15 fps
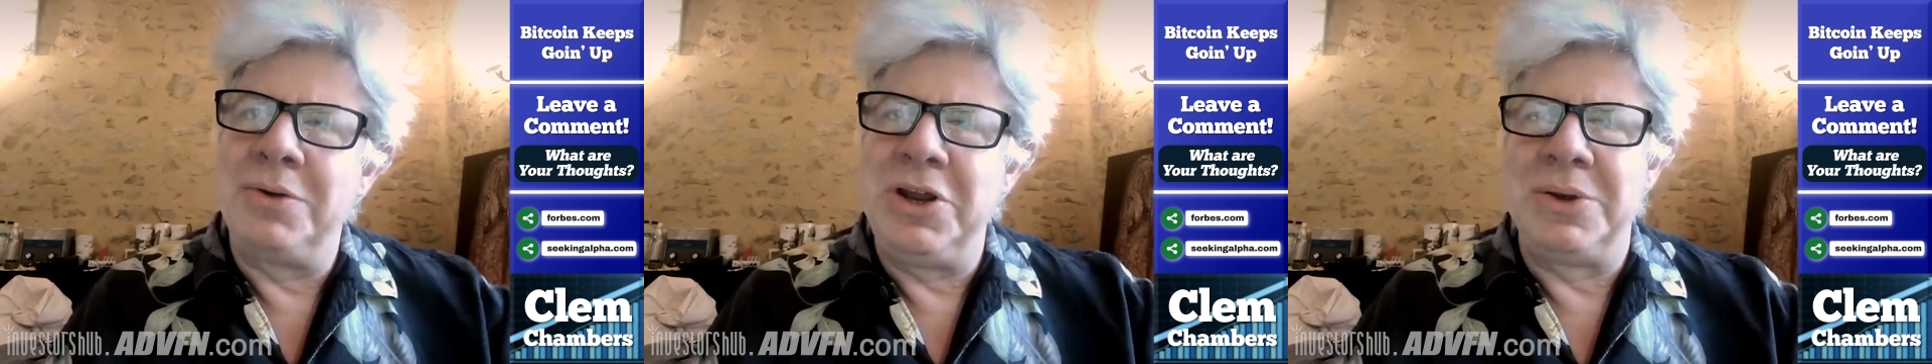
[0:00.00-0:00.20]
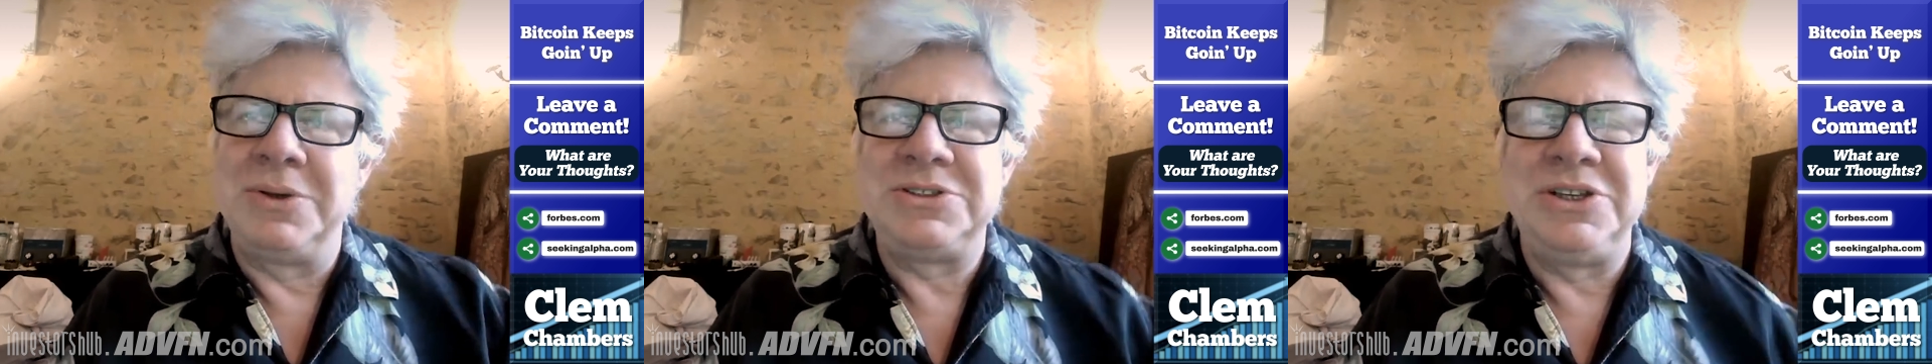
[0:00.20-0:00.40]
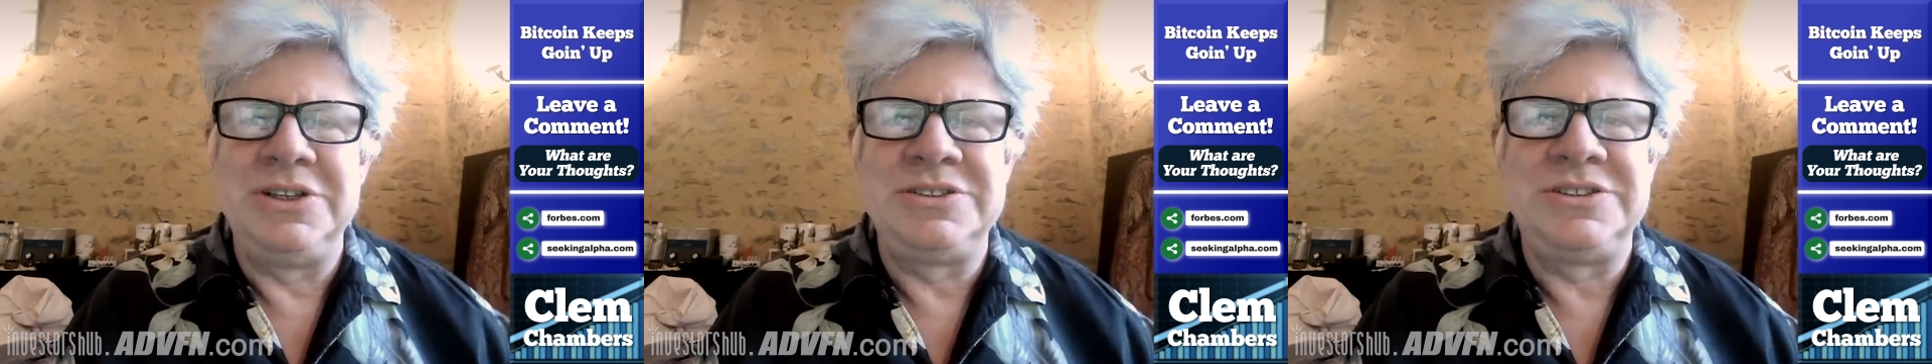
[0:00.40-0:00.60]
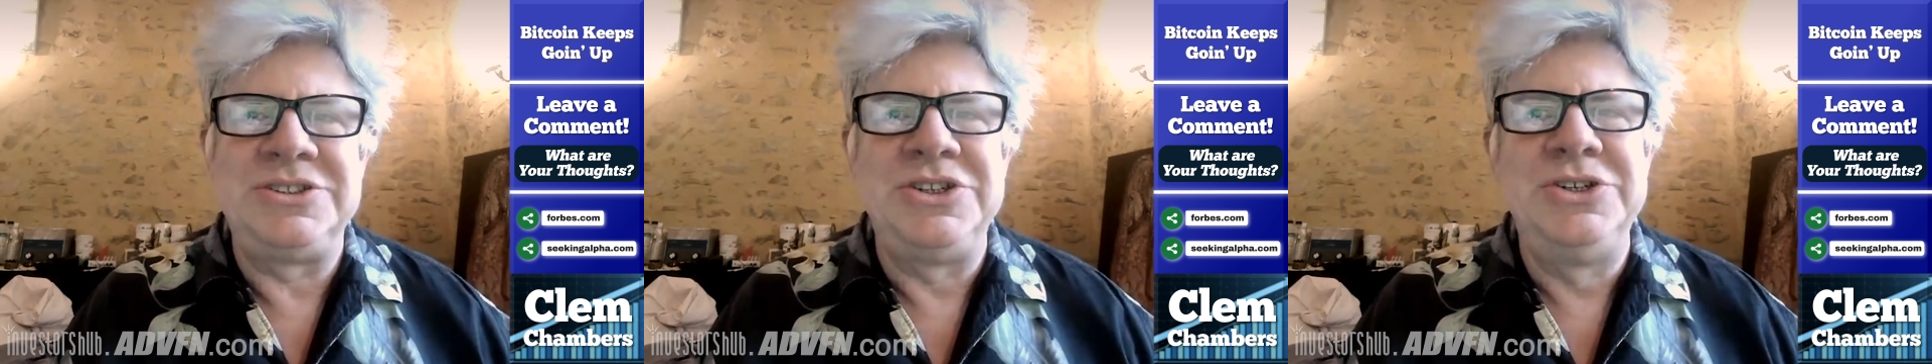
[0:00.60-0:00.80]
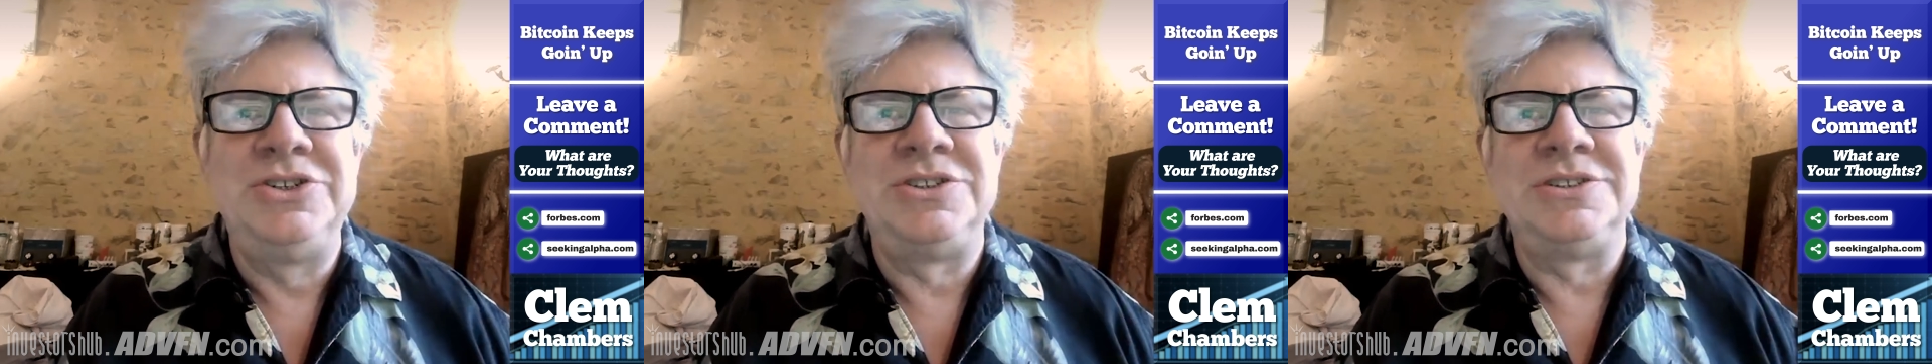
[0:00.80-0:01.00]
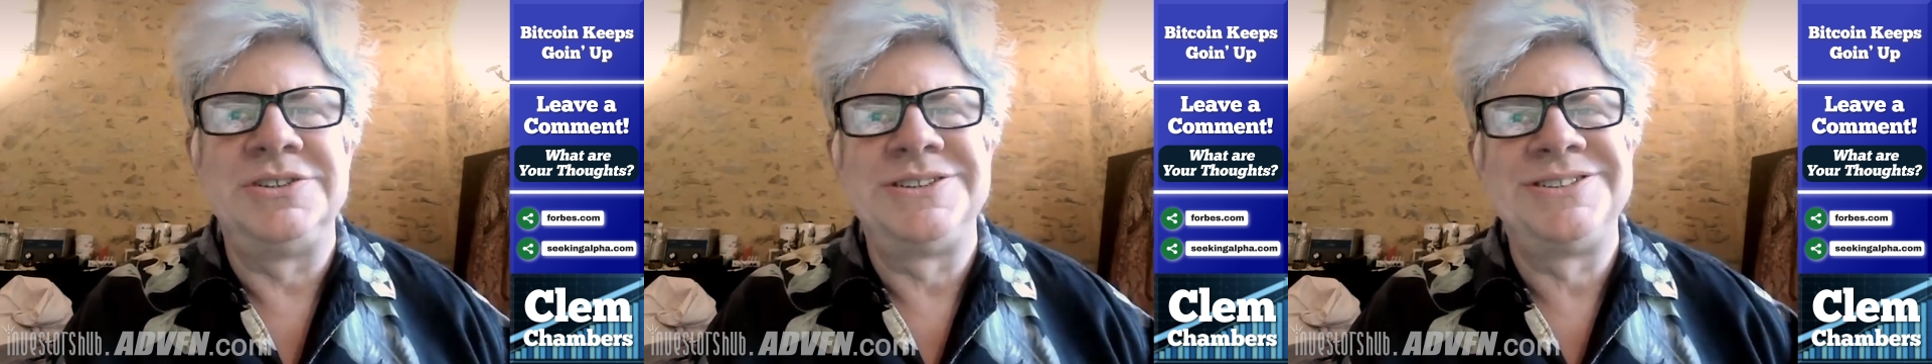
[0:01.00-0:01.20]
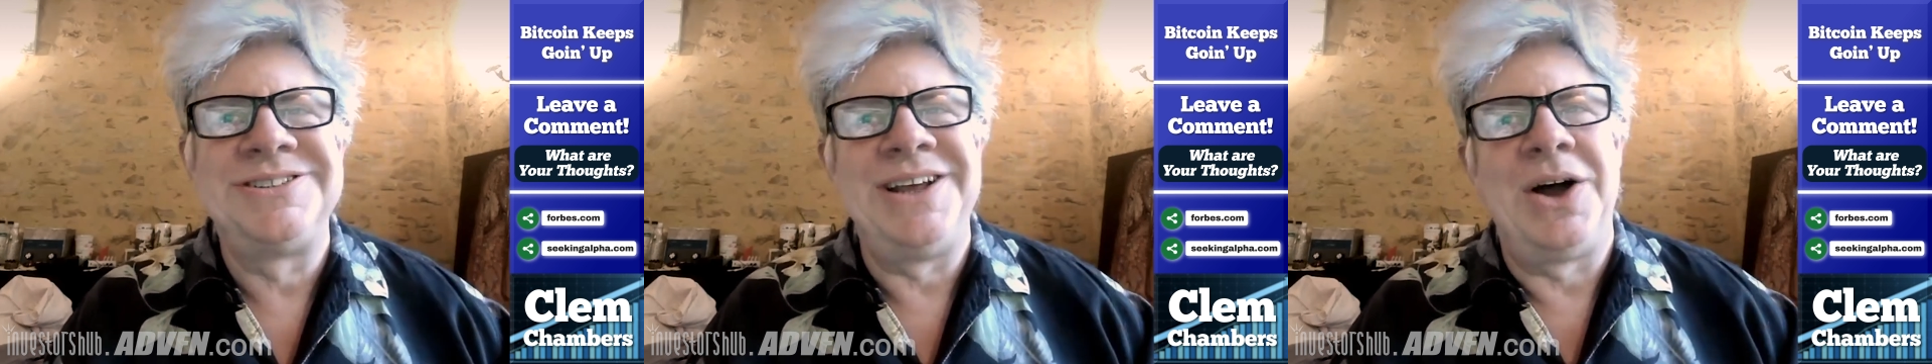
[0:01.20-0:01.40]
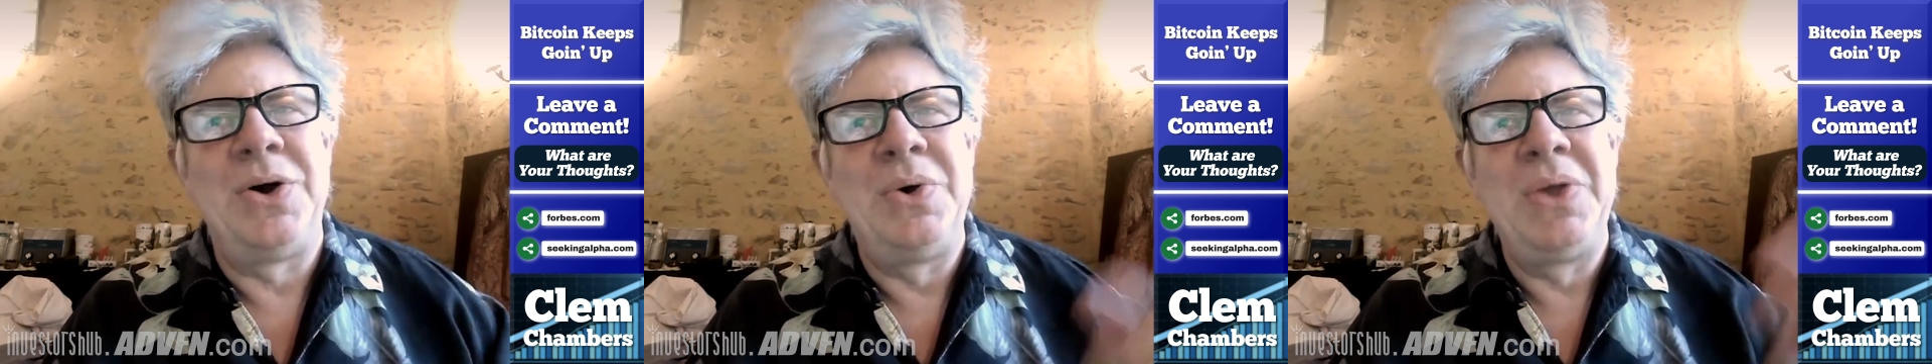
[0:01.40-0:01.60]
you know, it's the institutions, isn't
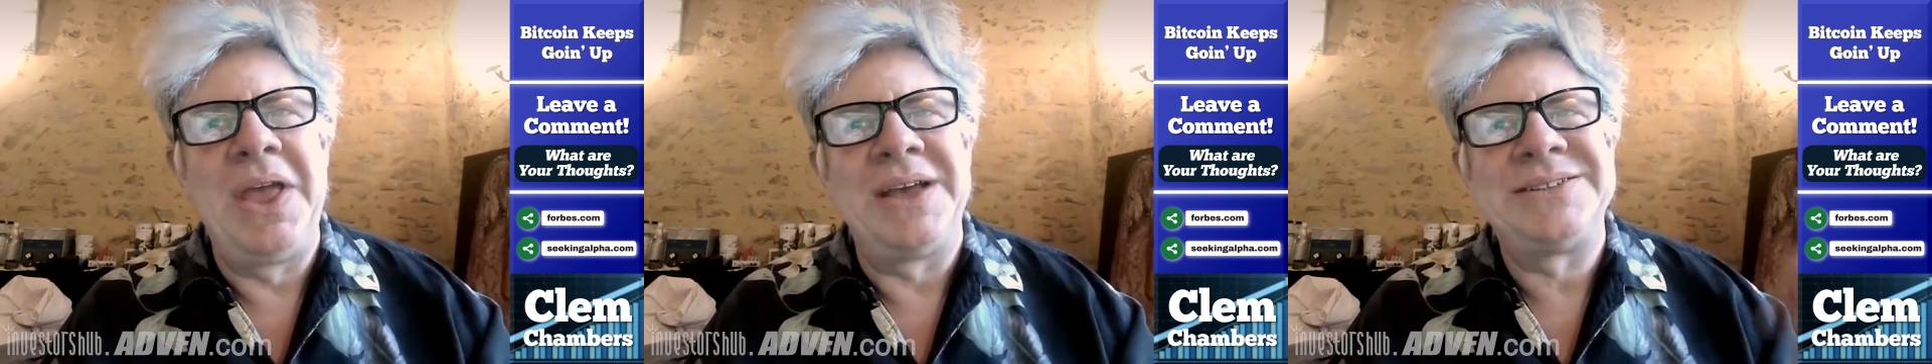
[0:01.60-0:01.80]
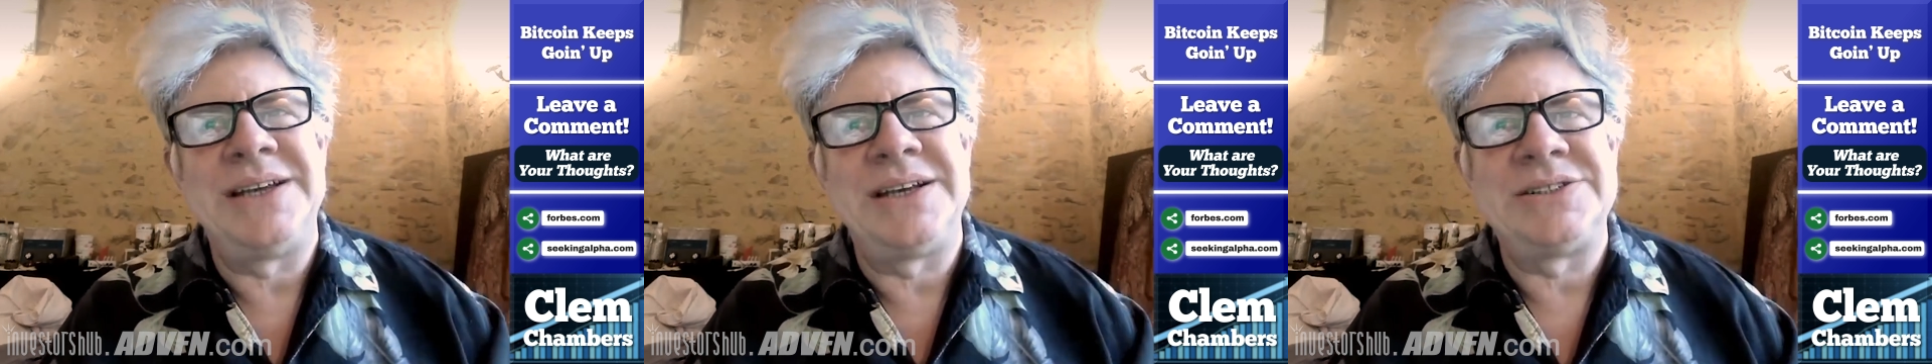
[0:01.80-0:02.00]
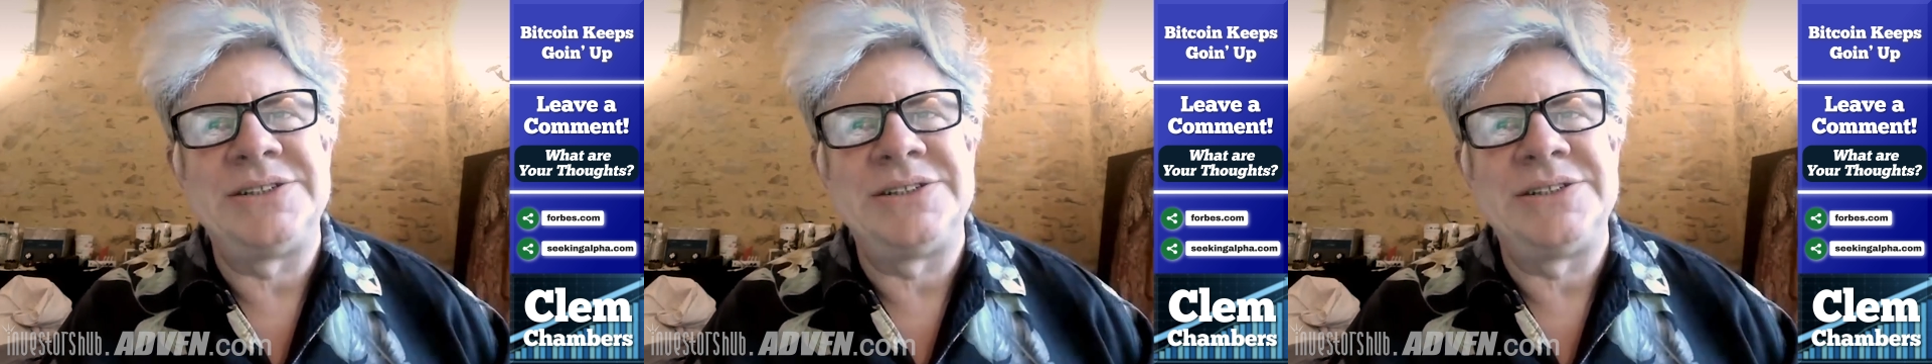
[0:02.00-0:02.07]
it? Oh, yes.